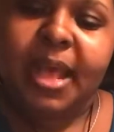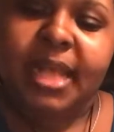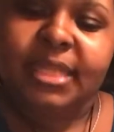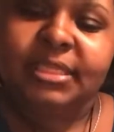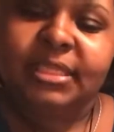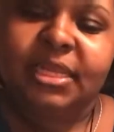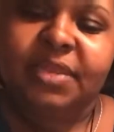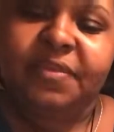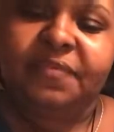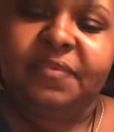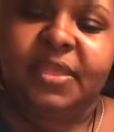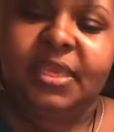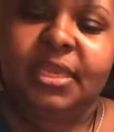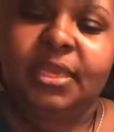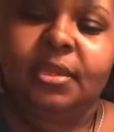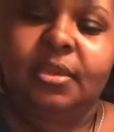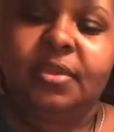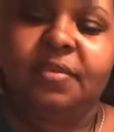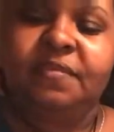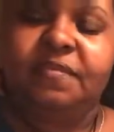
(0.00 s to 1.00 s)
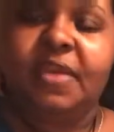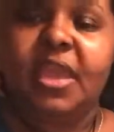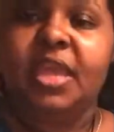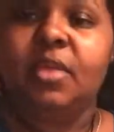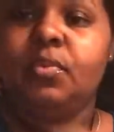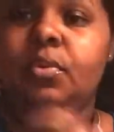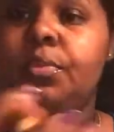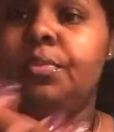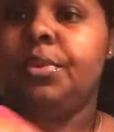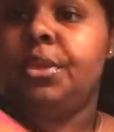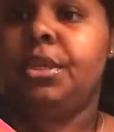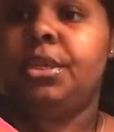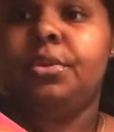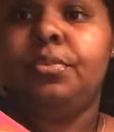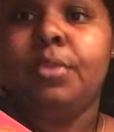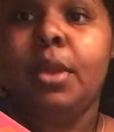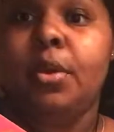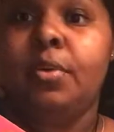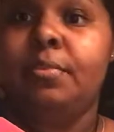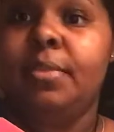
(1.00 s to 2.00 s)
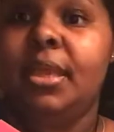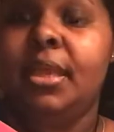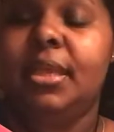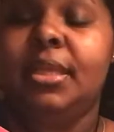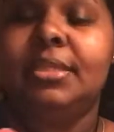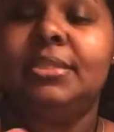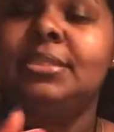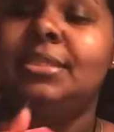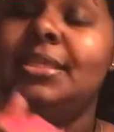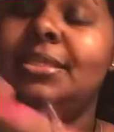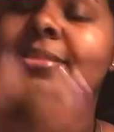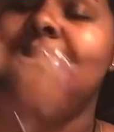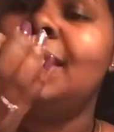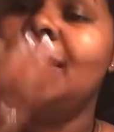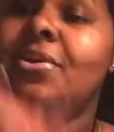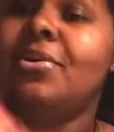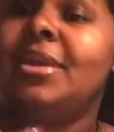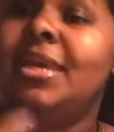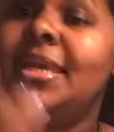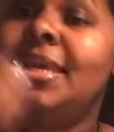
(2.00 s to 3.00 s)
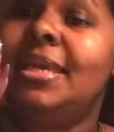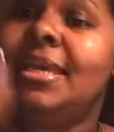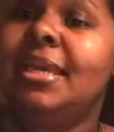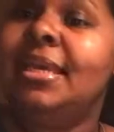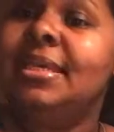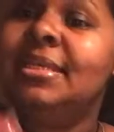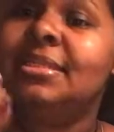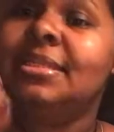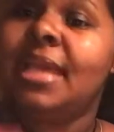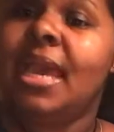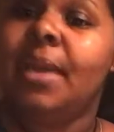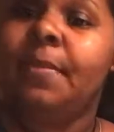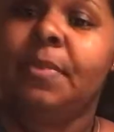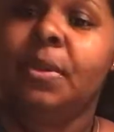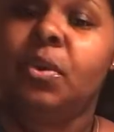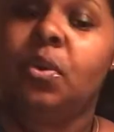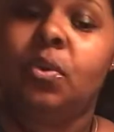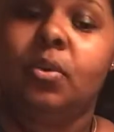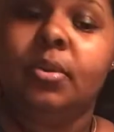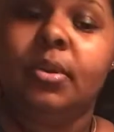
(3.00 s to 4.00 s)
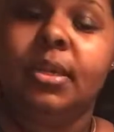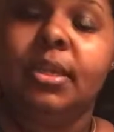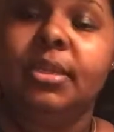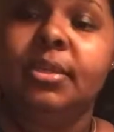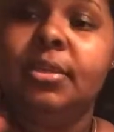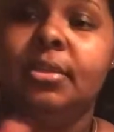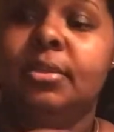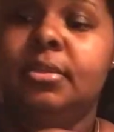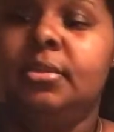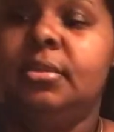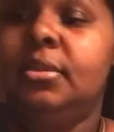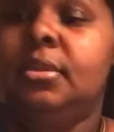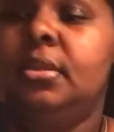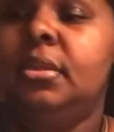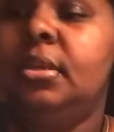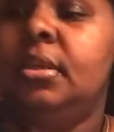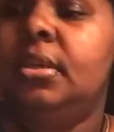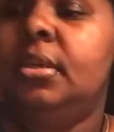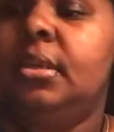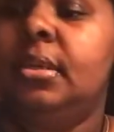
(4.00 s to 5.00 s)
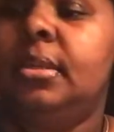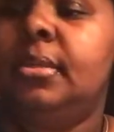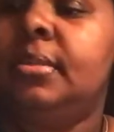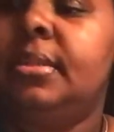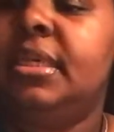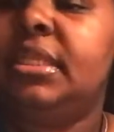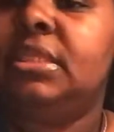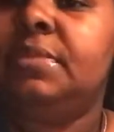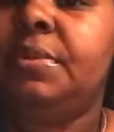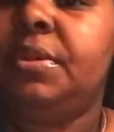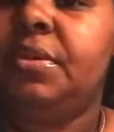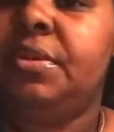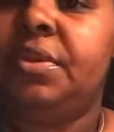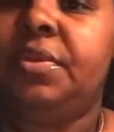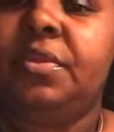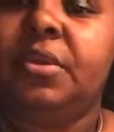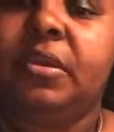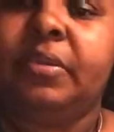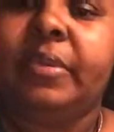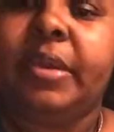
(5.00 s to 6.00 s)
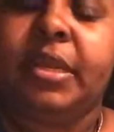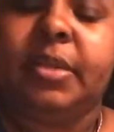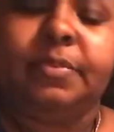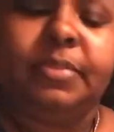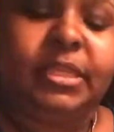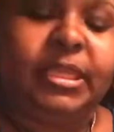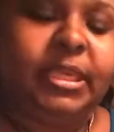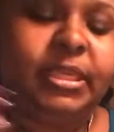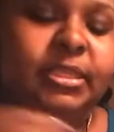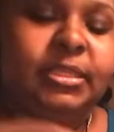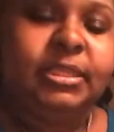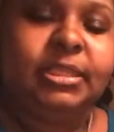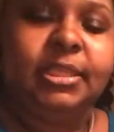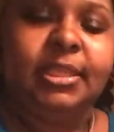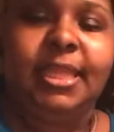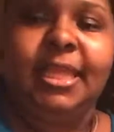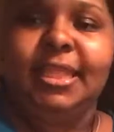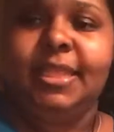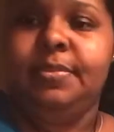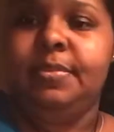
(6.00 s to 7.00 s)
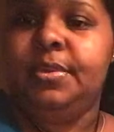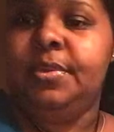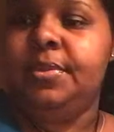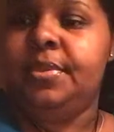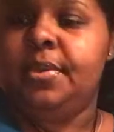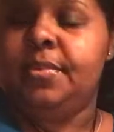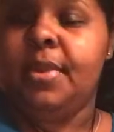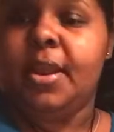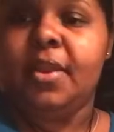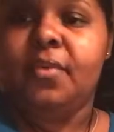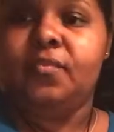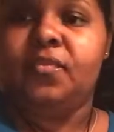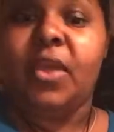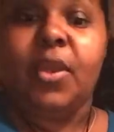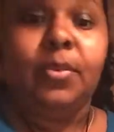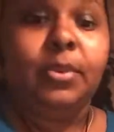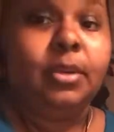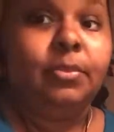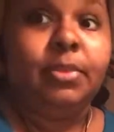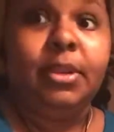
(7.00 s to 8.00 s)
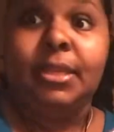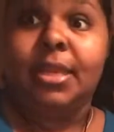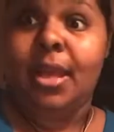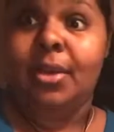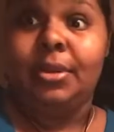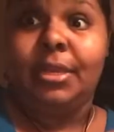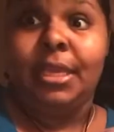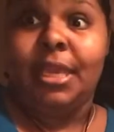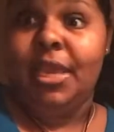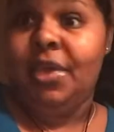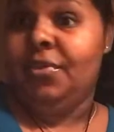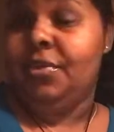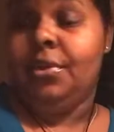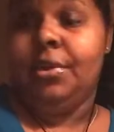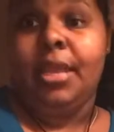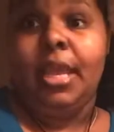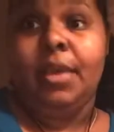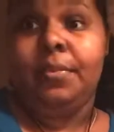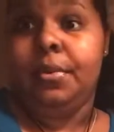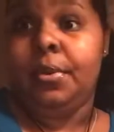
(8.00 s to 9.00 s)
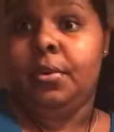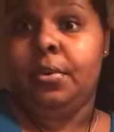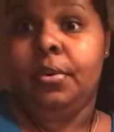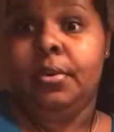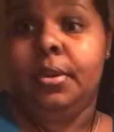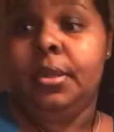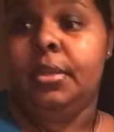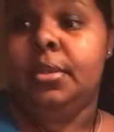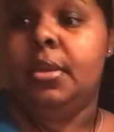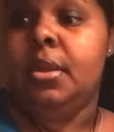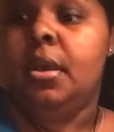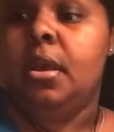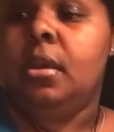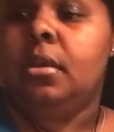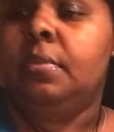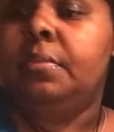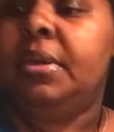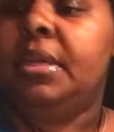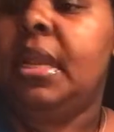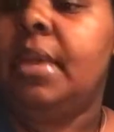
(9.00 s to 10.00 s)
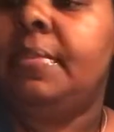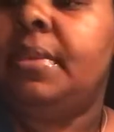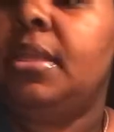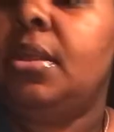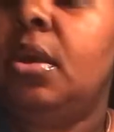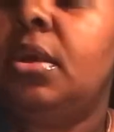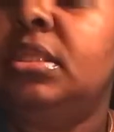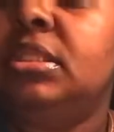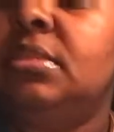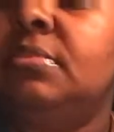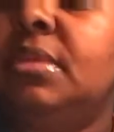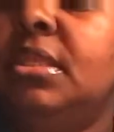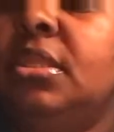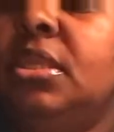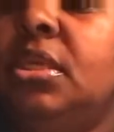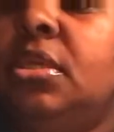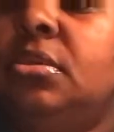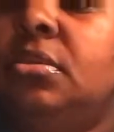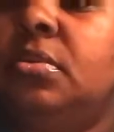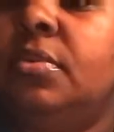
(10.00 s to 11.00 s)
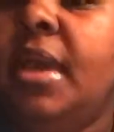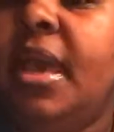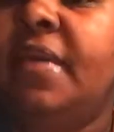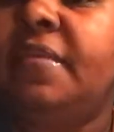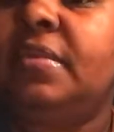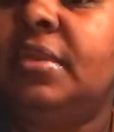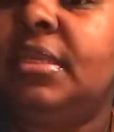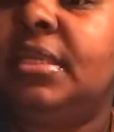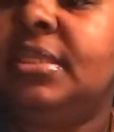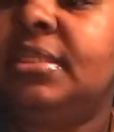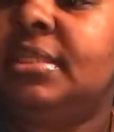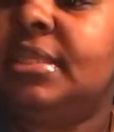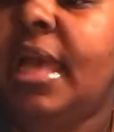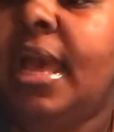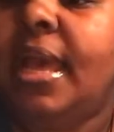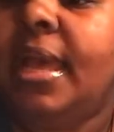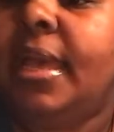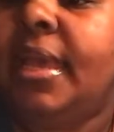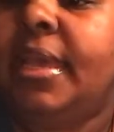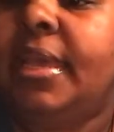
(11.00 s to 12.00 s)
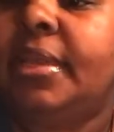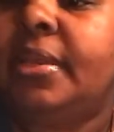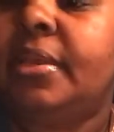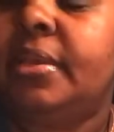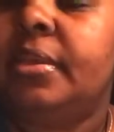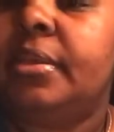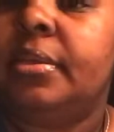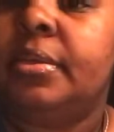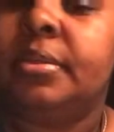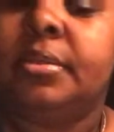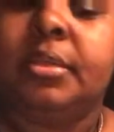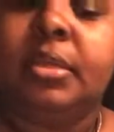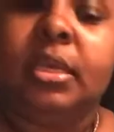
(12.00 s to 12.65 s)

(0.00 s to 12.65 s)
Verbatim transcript: Positive thinking and faith will bring you romance. See, there it is, Capricorn. Let Spirit do their work, please. Let them do their work. They want to bring y'all together, Capricorn. But I mean, ultimately, you have to decide,